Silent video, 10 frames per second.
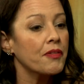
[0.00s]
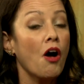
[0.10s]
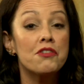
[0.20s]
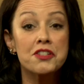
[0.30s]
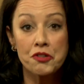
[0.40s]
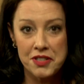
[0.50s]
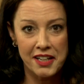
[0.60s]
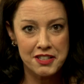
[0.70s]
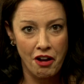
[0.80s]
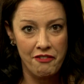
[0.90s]
Also,
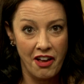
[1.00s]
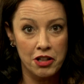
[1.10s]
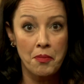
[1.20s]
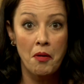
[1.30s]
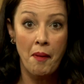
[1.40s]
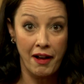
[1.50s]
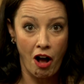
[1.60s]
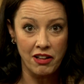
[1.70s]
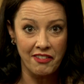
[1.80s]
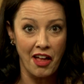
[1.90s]
tickets are available by
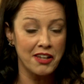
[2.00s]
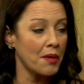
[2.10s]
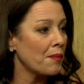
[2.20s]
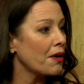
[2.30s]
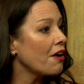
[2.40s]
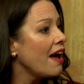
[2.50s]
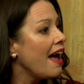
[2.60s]
calling that number.